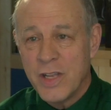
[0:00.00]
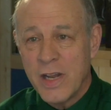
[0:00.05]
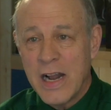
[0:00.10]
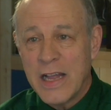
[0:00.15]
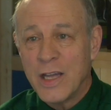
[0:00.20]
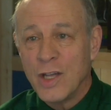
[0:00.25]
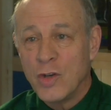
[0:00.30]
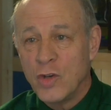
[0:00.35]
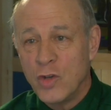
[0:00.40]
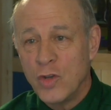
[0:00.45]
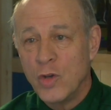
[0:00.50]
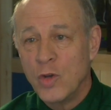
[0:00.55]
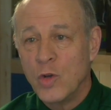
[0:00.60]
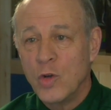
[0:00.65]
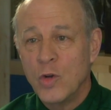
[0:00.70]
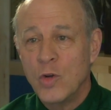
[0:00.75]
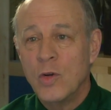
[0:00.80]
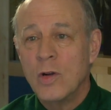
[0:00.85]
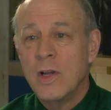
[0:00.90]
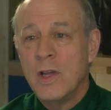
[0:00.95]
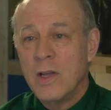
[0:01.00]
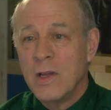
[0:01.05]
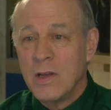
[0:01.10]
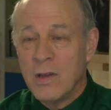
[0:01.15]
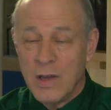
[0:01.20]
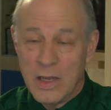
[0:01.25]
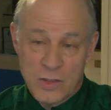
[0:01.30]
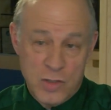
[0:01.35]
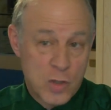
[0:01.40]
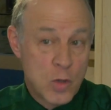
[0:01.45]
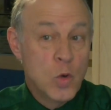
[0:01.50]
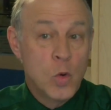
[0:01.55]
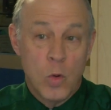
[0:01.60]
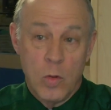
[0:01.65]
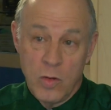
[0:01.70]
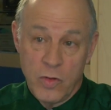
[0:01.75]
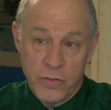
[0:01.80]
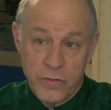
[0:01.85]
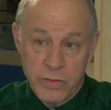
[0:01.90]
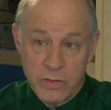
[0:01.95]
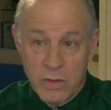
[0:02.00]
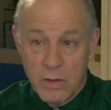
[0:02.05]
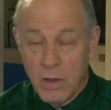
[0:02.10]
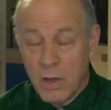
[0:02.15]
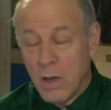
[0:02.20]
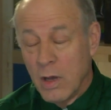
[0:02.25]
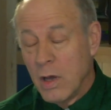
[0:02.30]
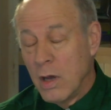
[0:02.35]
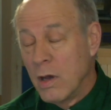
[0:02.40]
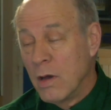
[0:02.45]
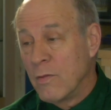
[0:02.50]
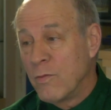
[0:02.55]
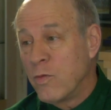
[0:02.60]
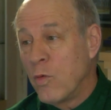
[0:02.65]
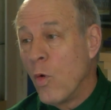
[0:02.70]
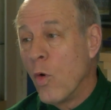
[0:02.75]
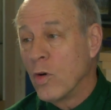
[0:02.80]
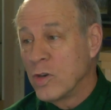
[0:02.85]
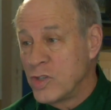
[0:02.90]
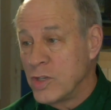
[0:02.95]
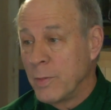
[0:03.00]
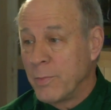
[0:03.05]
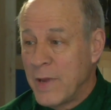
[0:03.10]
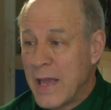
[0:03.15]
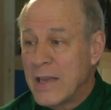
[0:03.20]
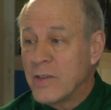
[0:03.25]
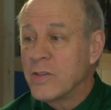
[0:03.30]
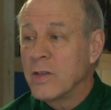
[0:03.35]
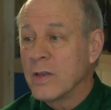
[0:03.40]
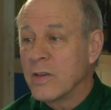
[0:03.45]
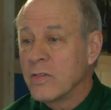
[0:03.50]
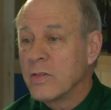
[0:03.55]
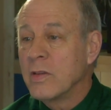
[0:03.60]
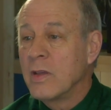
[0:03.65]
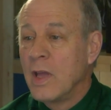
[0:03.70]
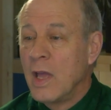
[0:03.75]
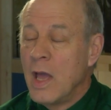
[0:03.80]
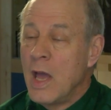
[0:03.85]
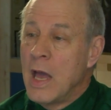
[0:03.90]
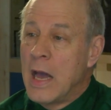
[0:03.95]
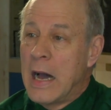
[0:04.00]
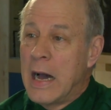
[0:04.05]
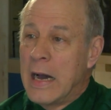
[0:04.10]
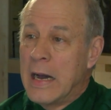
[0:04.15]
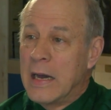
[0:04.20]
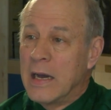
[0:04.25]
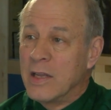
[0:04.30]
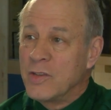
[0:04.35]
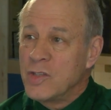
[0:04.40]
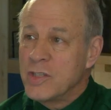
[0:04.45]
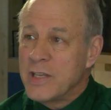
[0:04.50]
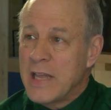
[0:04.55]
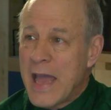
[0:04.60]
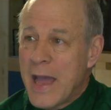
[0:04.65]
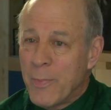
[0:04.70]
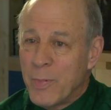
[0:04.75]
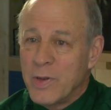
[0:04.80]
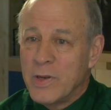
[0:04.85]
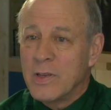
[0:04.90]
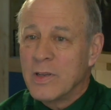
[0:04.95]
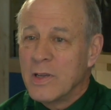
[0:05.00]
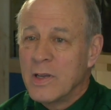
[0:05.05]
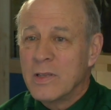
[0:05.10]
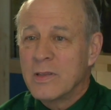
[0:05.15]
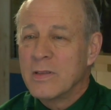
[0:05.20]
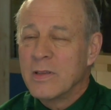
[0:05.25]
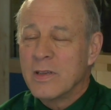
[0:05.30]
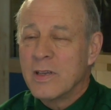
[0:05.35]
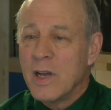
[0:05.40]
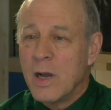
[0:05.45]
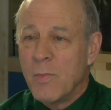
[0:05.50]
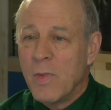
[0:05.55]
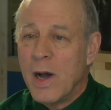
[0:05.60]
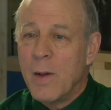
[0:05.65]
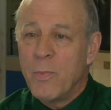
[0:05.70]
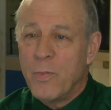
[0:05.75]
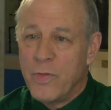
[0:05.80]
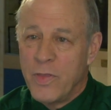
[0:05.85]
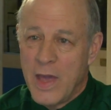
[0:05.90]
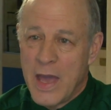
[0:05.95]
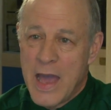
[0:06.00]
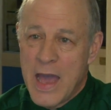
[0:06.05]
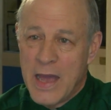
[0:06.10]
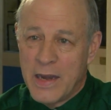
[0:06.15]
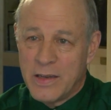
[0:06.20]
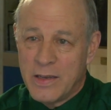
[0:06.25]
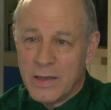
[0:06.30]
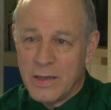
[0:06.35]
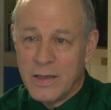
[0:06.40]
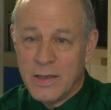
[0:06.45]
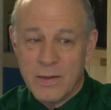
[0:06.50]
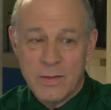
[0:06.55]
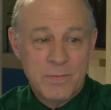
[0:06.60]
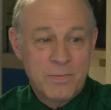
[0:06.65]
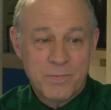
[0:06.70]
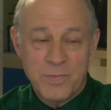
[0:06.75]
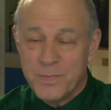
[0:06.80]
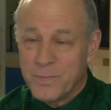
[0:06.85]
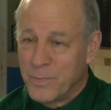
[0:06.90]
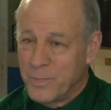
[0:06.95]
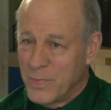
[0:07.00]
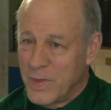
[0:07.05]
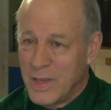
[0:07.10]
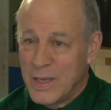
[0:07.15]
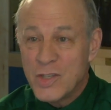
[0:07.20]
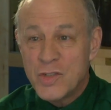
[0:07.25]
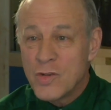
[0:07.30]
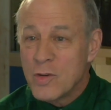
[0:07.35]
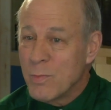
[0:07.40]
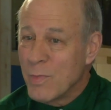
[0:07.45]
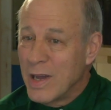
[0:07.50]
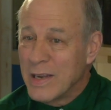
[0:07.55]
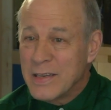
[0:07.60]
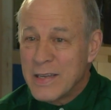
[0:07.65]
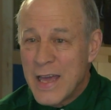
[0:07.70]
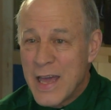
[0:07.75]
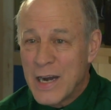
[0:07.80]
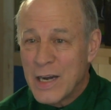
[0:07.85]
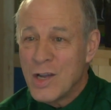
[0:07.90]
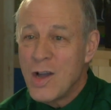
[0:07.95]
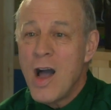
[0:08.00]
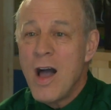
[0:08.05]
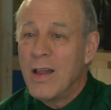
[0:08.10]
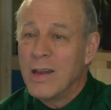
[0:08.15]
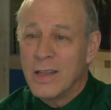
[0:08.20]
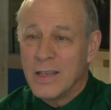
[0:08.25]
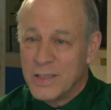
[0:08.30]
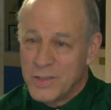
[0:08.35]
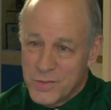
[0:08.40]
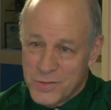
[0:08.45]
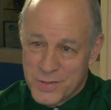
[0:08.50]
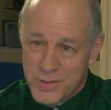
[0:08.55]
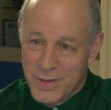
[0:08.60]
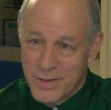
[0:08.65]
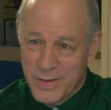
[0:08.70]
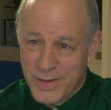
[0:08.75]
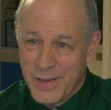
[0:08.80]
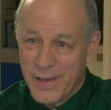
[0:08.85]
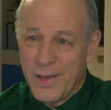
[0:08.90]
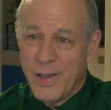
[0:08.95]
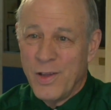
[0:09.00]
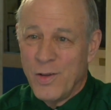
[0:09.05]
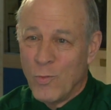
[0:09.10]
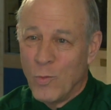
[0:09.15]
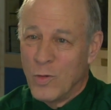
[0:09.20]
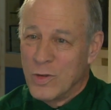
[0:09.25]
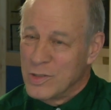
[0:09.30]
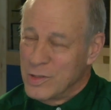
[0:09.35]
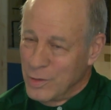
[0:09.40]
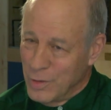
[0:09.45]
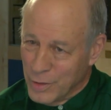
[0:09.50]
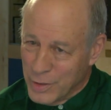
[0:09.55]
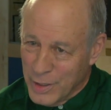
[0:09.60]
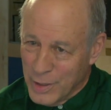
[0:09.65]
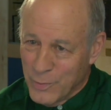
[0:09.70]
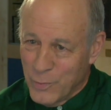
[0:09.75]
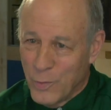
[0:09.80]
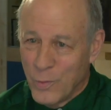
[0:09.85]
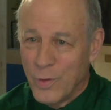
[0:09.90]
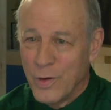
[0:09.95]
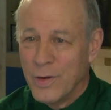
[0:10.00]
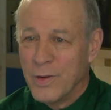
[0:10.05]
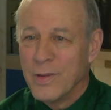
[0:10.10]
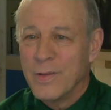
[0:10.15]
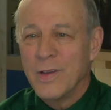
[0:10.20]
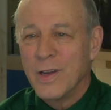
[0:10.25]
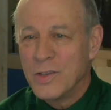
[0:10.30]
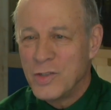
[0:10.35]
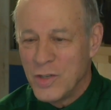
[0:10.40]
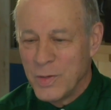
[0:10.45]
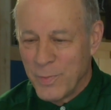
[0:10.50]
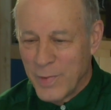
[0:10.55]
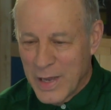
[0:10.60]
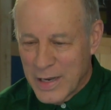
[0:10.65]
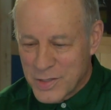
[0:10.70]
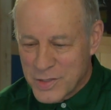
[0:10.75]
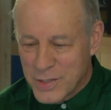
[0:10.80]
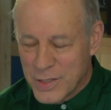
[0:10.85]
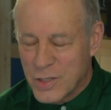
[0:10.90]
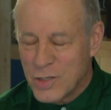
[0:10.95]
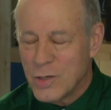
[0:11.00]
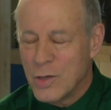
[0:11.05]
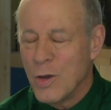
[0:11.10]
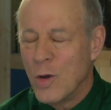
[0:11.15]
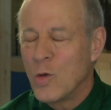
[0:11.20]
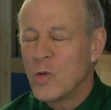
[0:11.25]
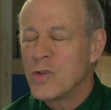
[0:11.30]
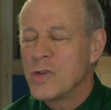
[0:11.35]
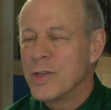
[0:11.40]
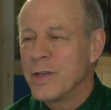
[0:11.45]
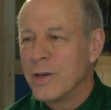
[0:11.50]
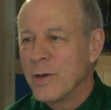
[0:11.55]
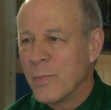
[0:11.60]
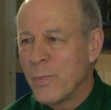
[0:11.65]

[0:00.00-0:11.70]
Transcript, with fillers: that I could do at schools uh, for gymnastics. Uh, just happened to come up that uh, Eastern Montana College was looking for a, a gymnastics coach.